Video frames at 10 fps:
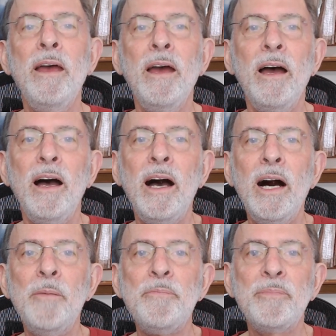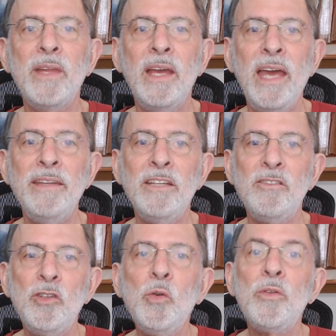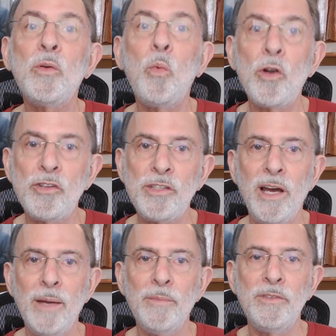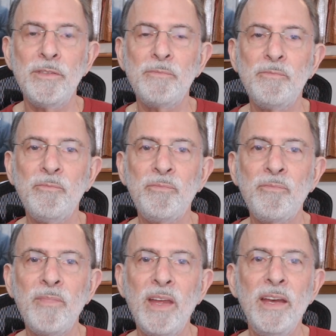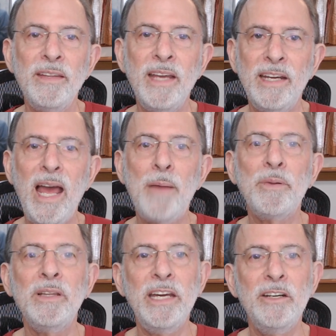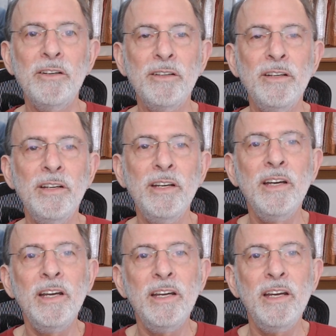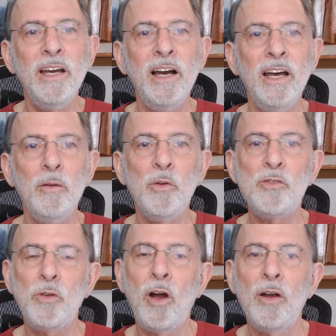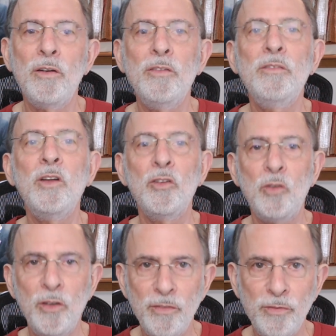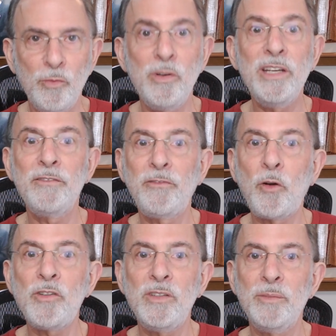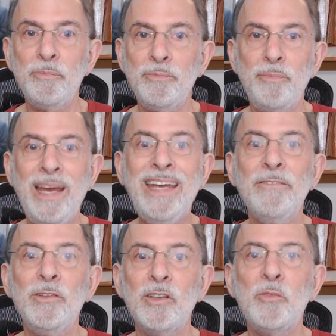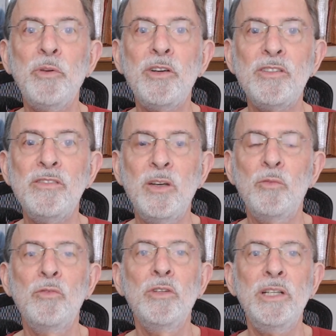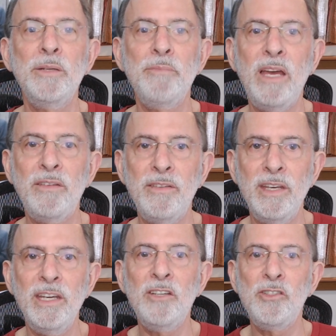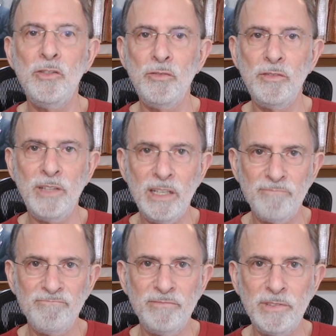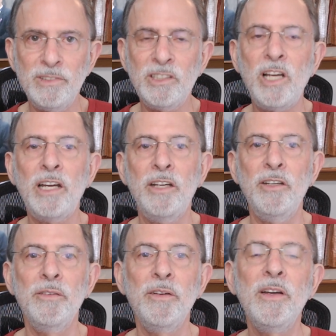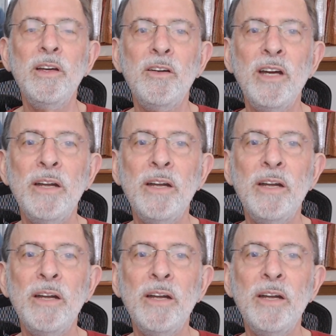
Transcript: And then 2 of the worst times that could happen later, which are sort of reinforcing painful experiences that really makes the issue get stuck in you, right?